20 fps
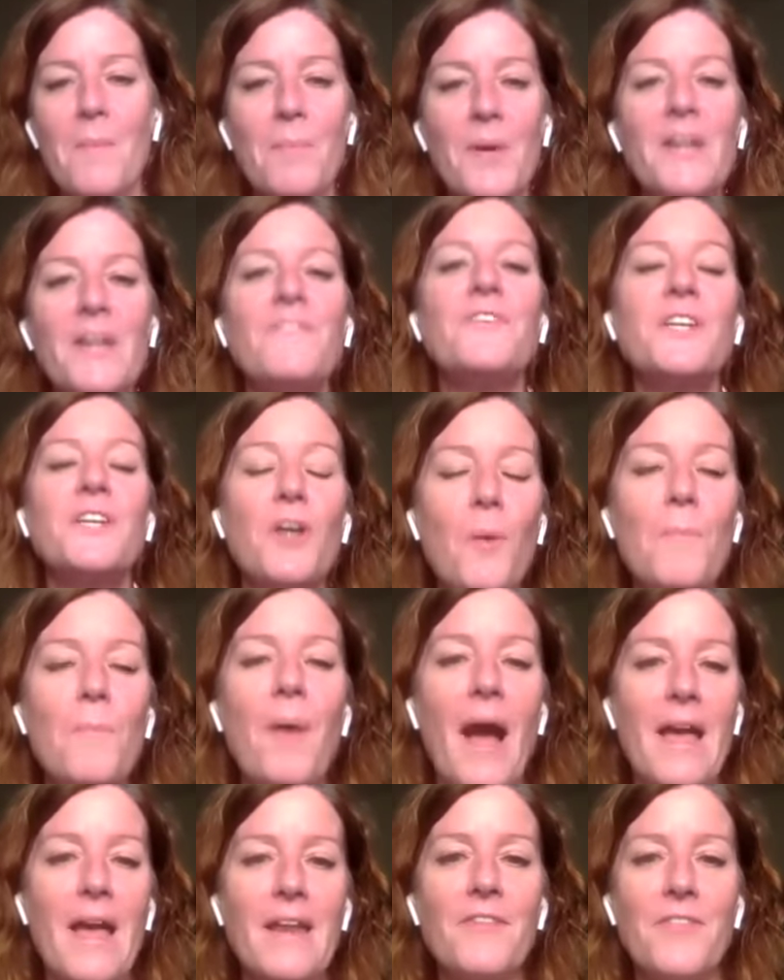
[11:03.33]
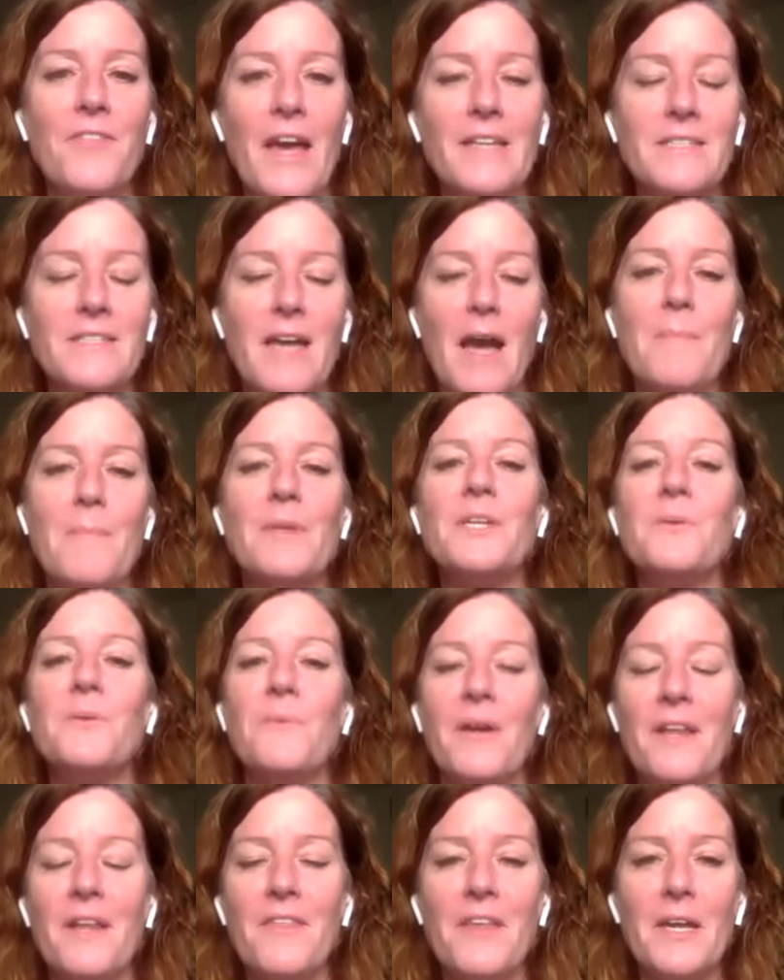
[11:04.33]
But if you don't buy it at that time and you
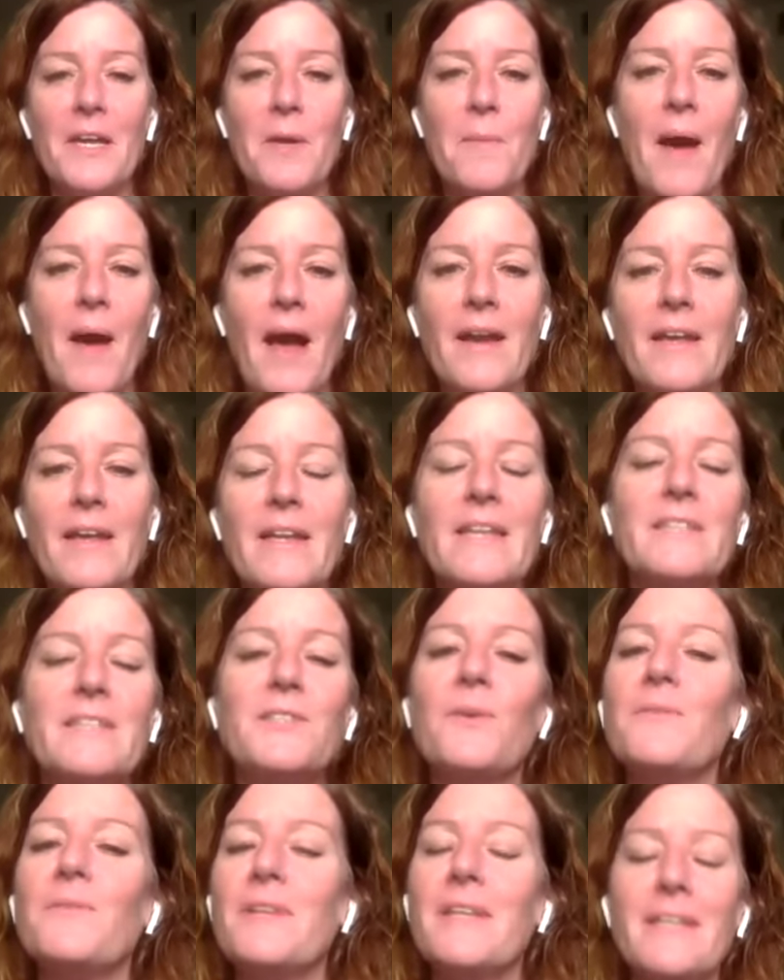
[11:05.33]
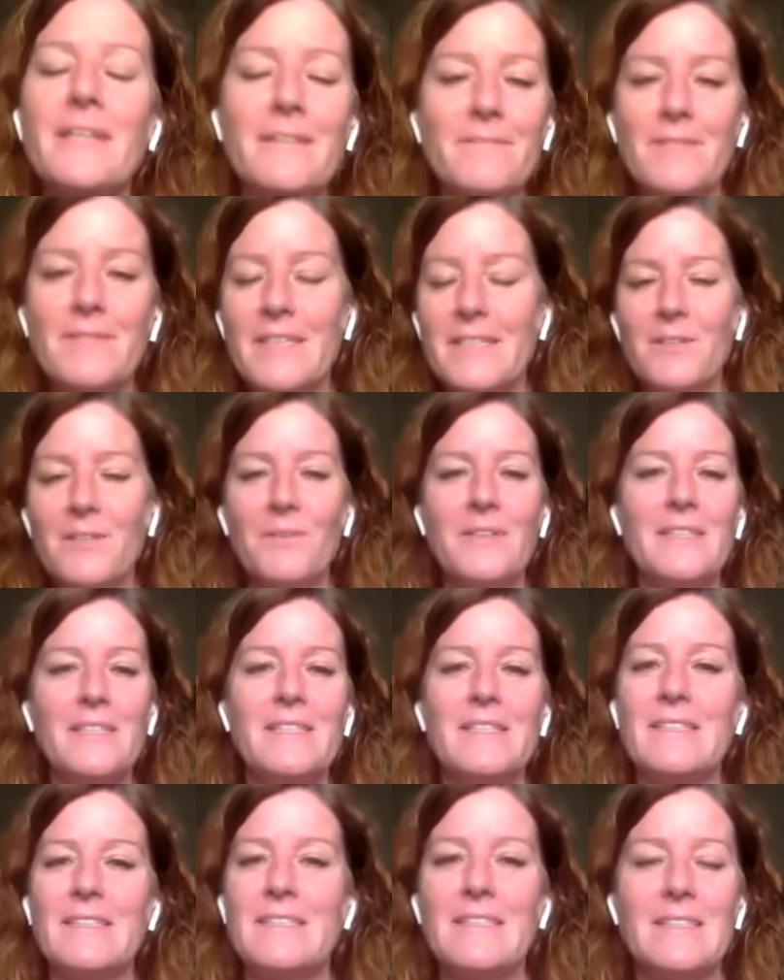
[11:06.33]
want to think about it, it's only
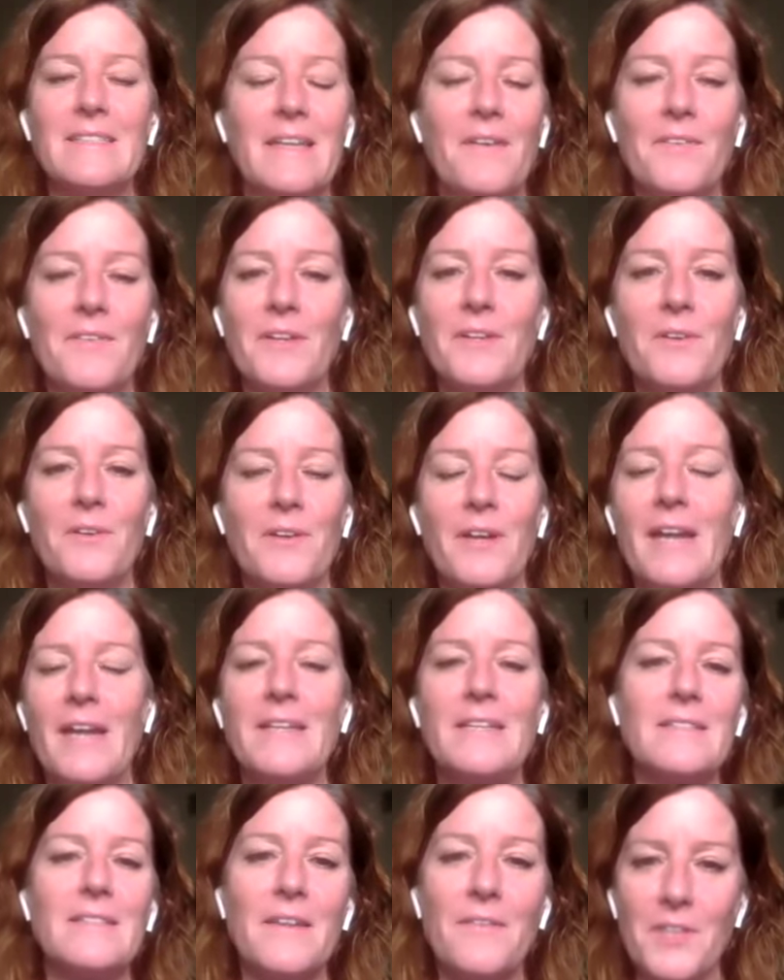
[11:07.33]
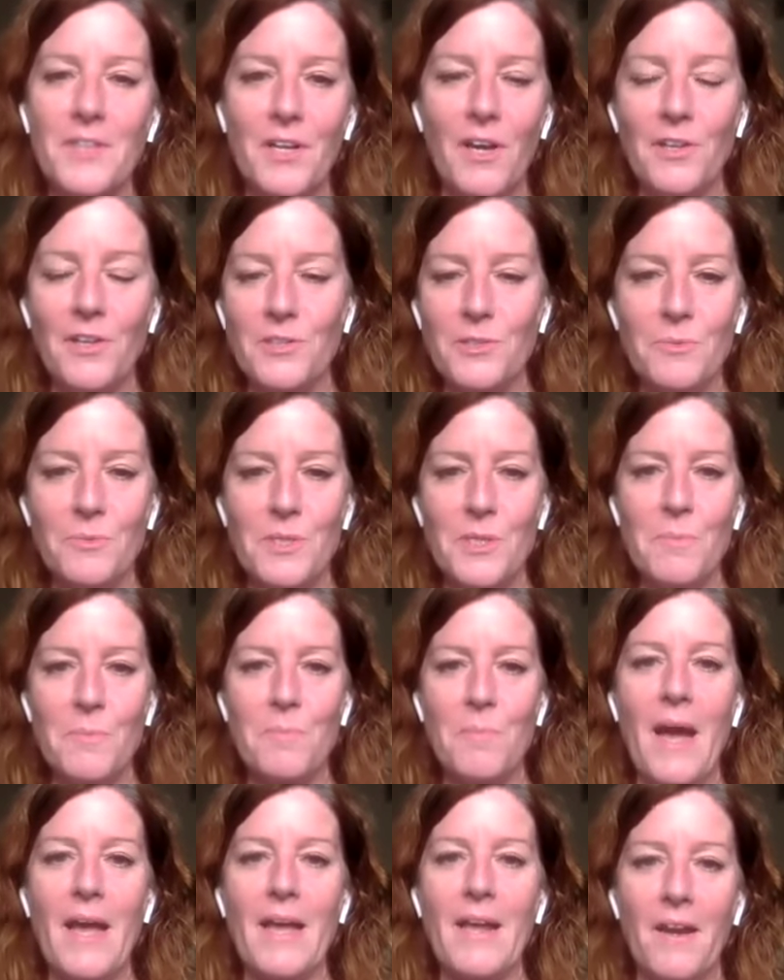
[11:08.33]
$67 or $97 when you
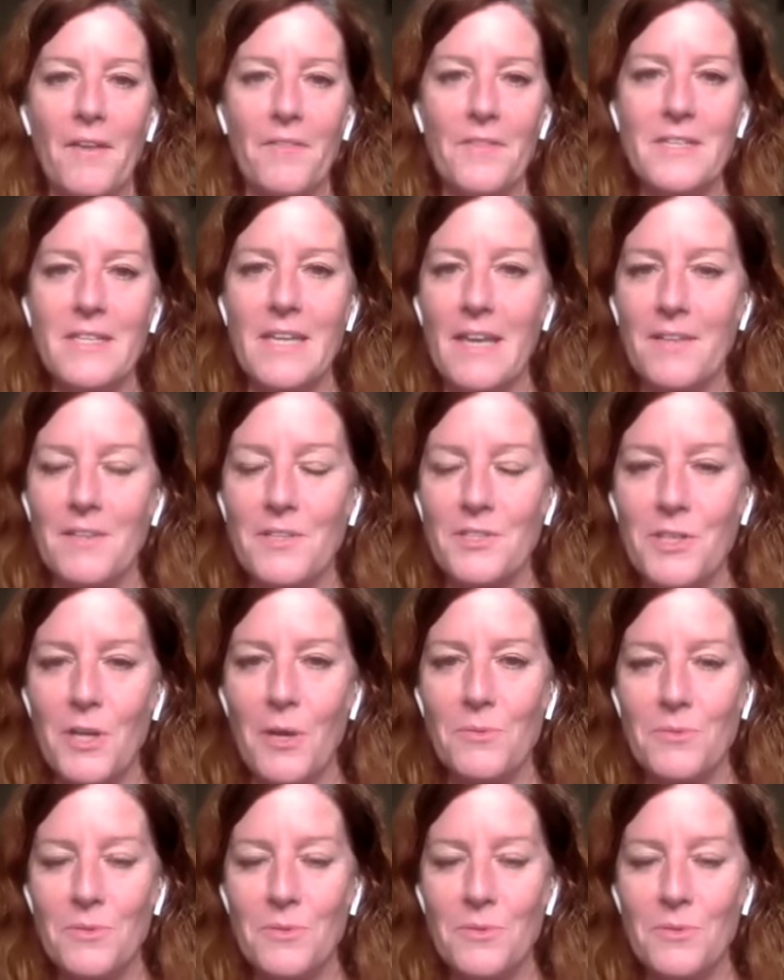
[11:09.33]
buy it on the day of the show.